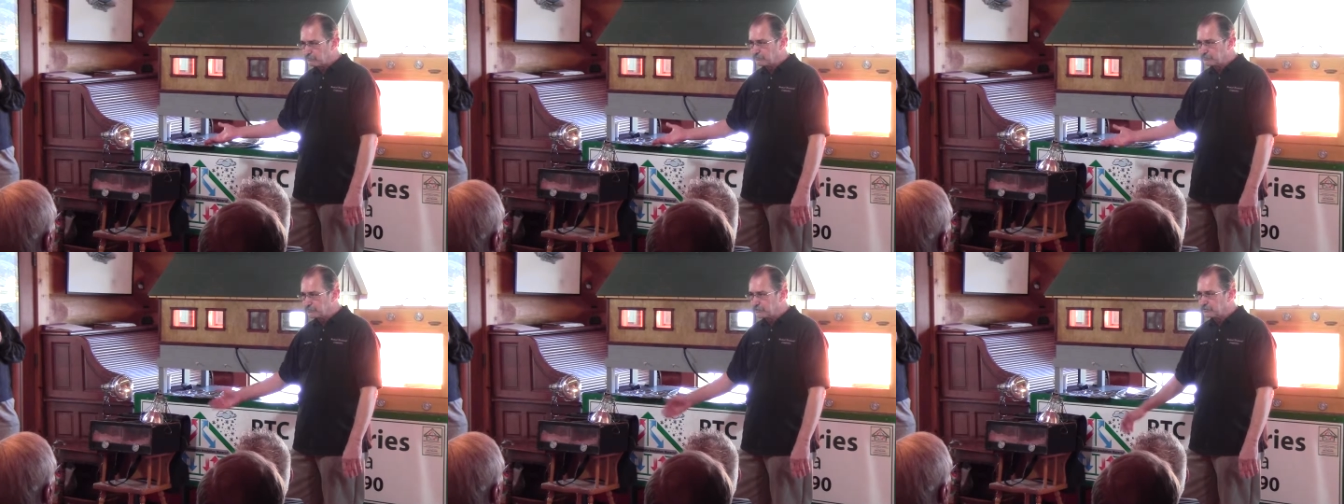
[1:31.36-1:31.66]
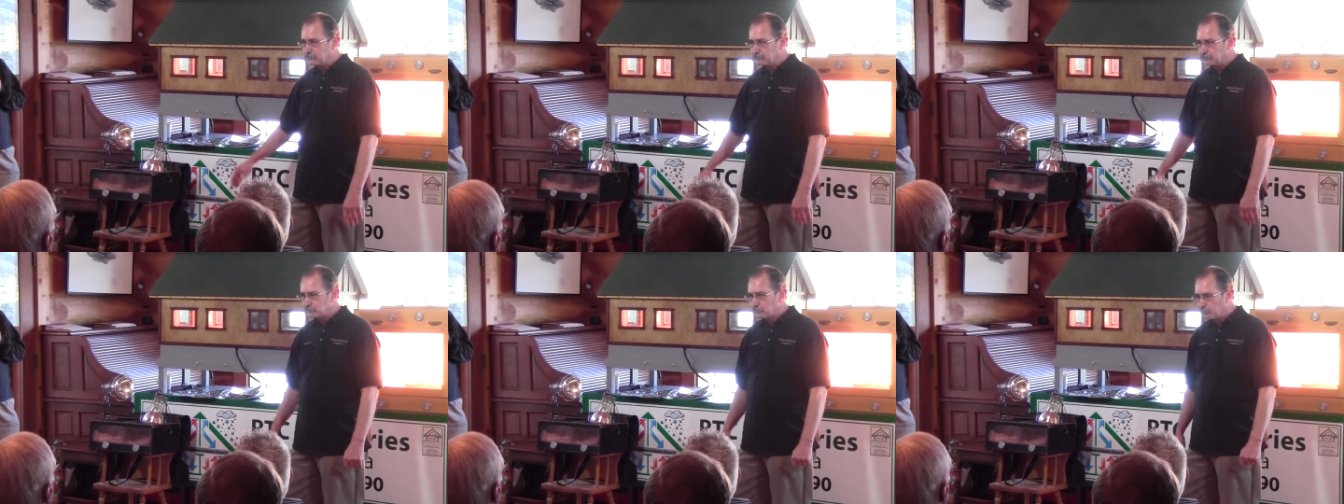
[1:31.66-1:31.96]

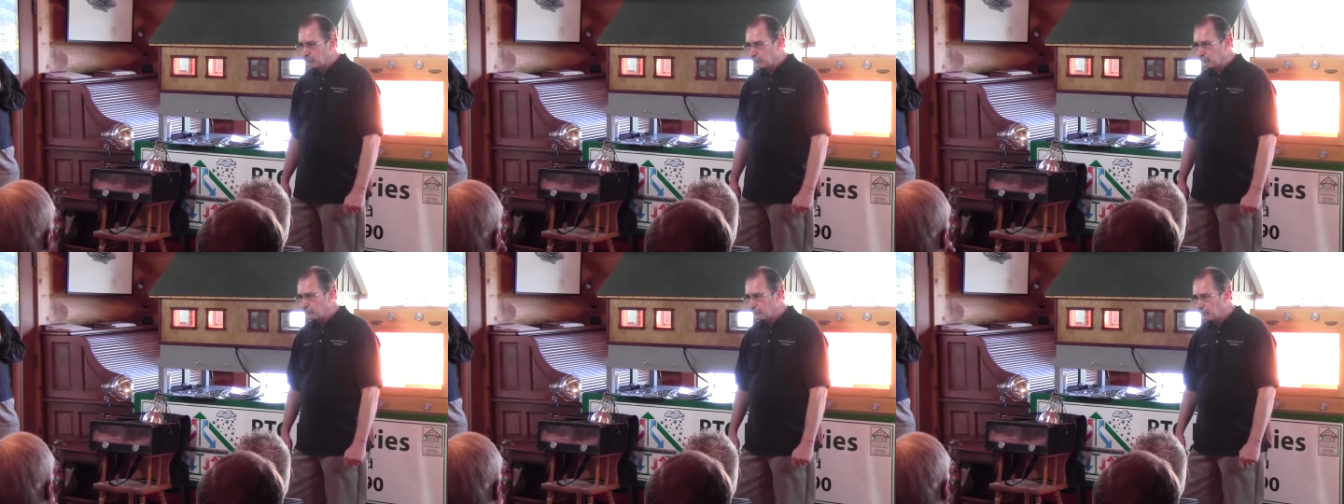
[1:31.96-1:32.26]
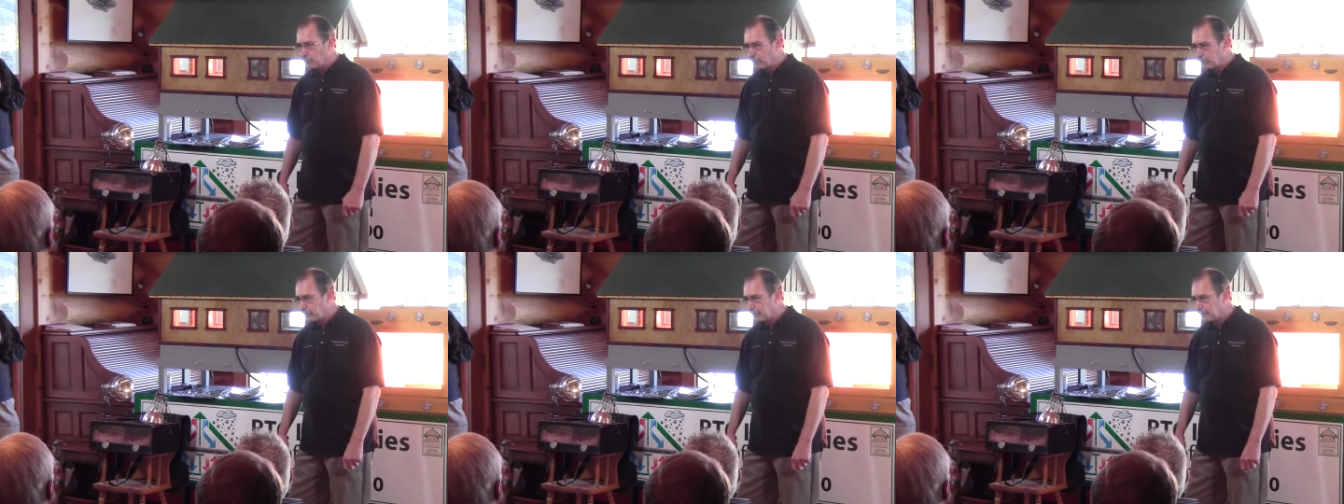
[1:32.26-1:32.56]
those are one
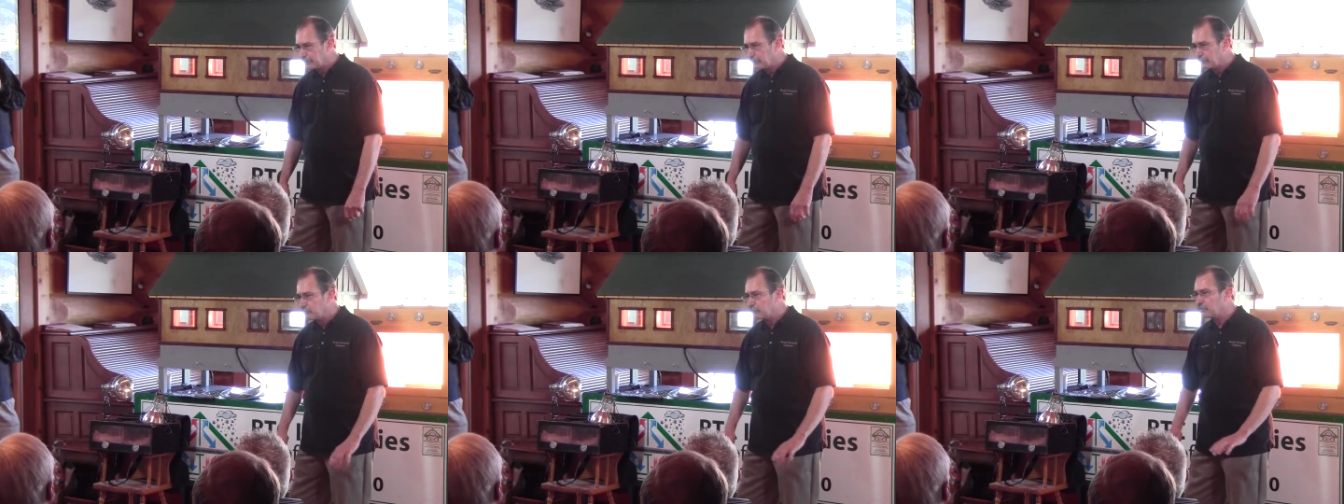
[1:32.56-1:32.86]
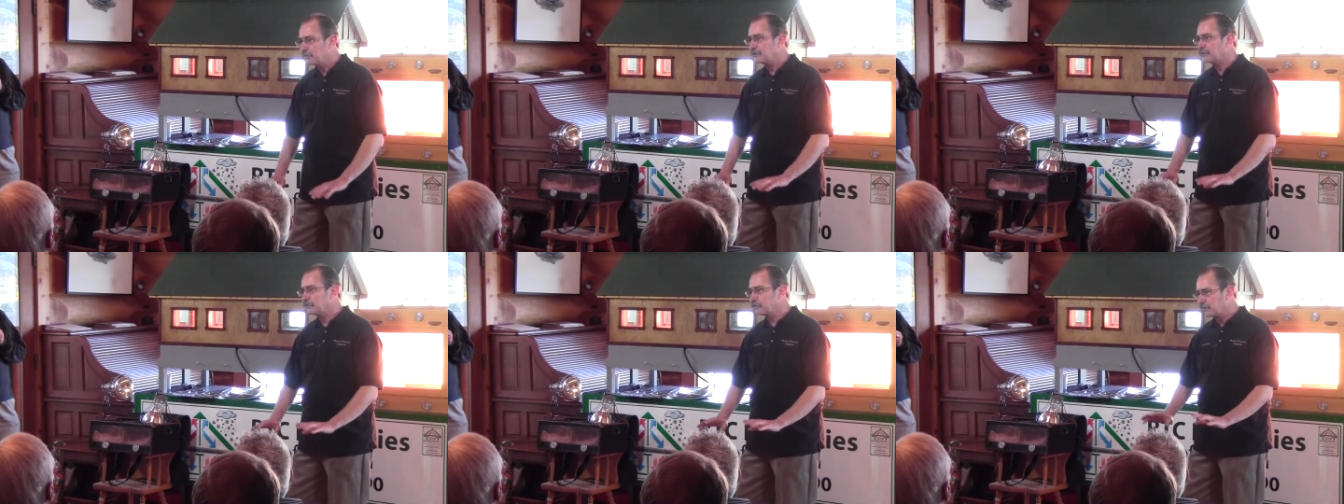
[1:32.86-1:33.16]
way,
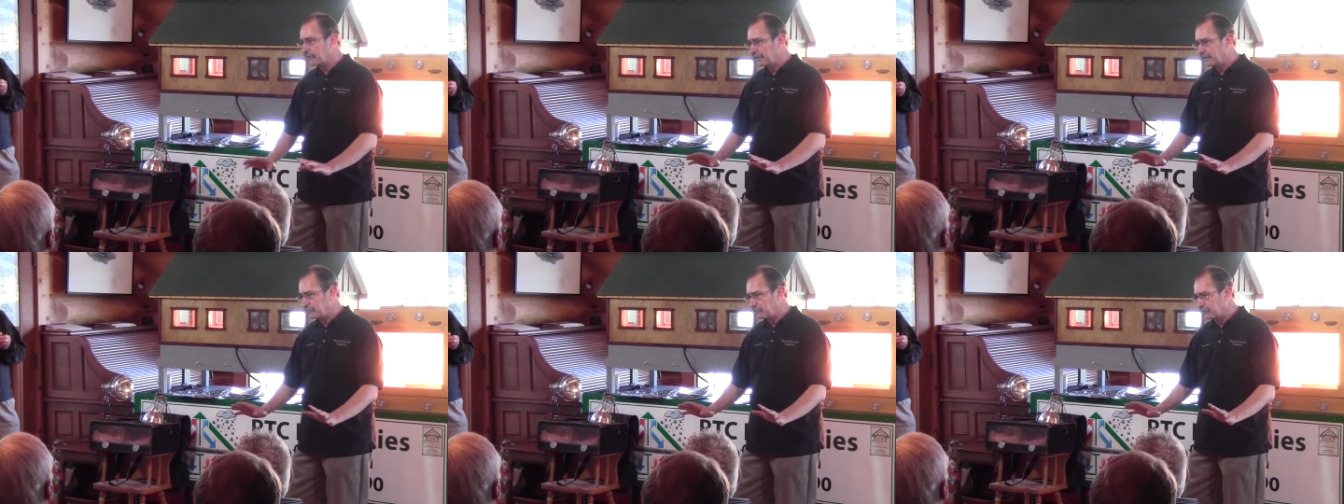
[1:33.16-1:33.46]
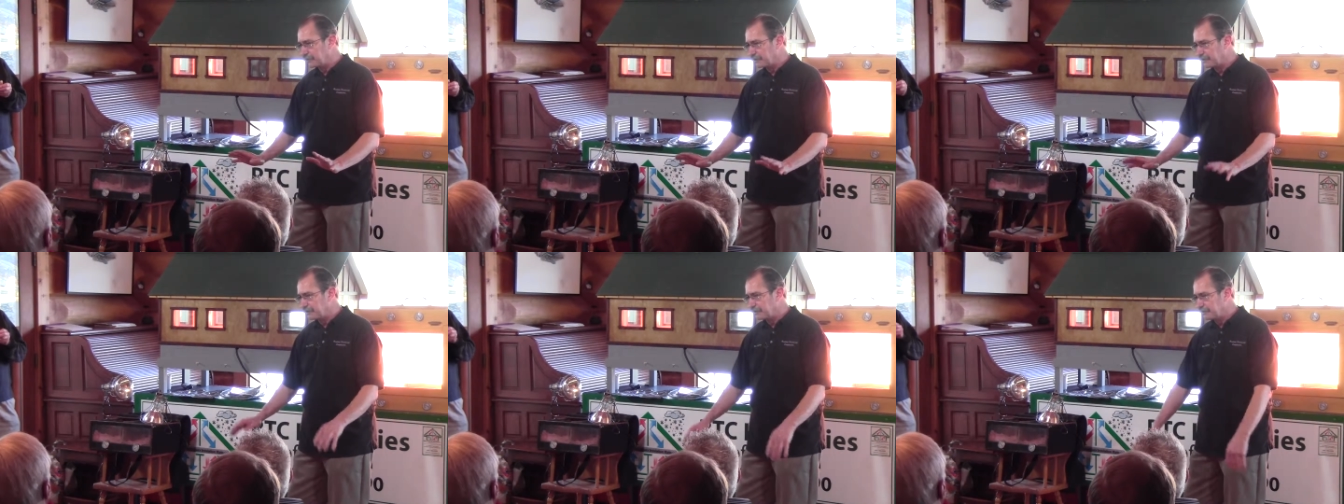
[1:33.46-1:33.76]
one great
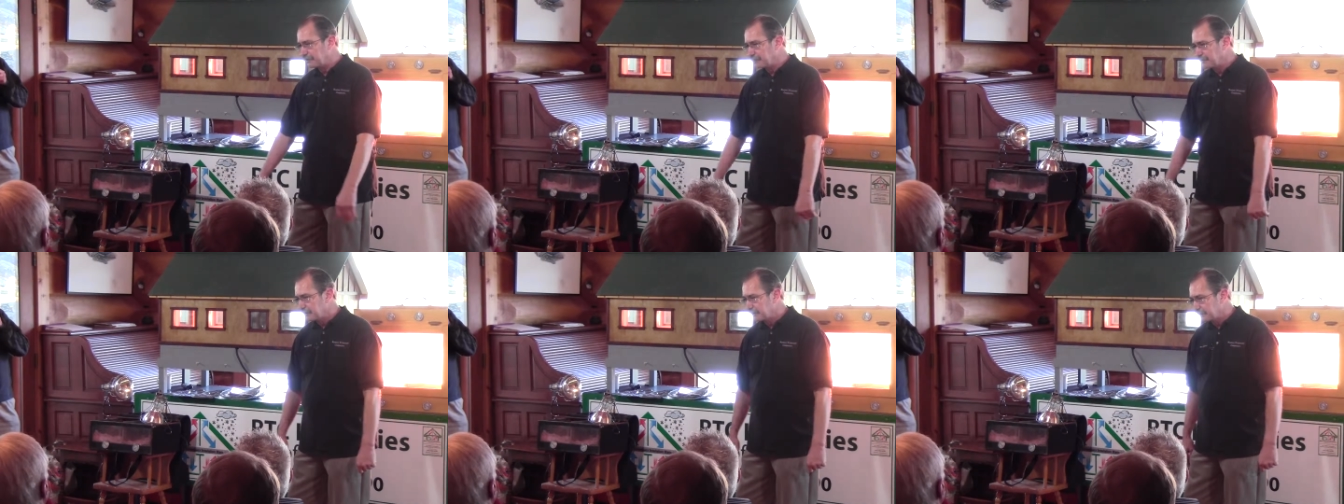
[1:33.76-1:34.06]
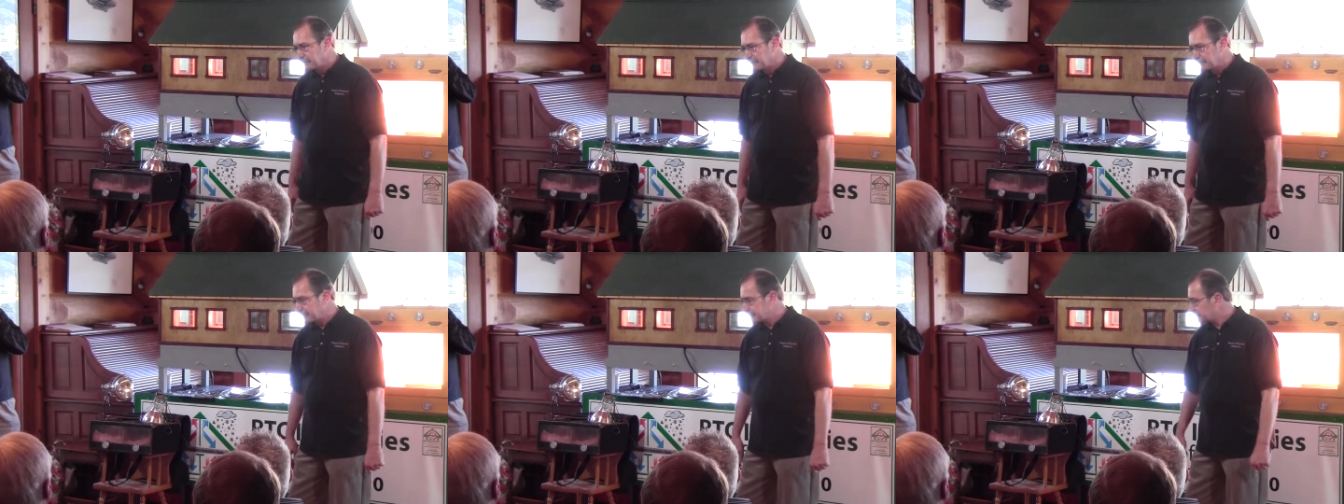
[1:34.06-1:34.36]
way
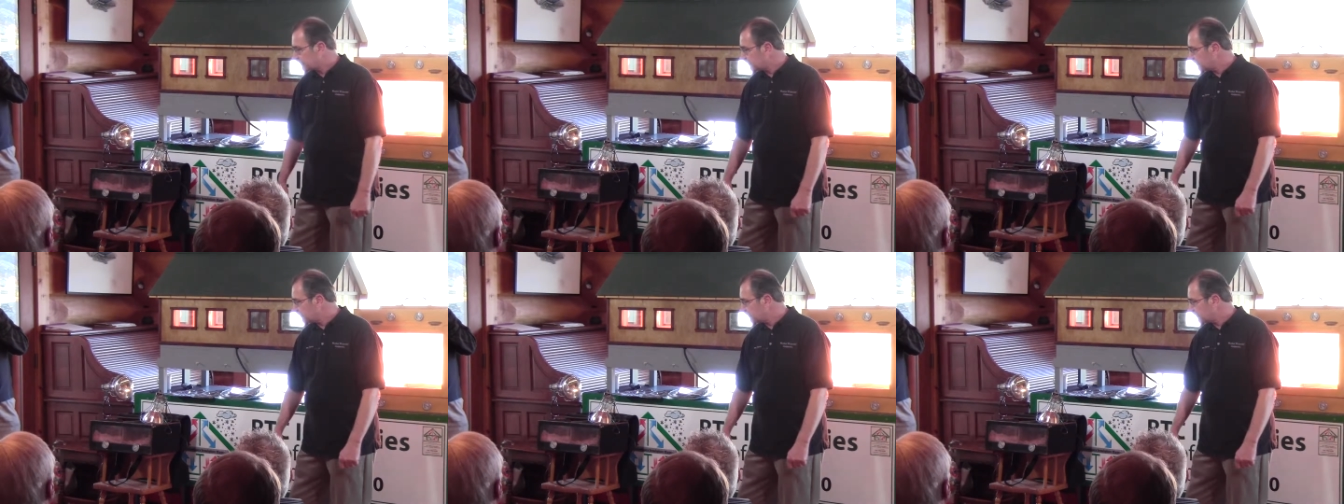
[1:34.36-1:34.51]
that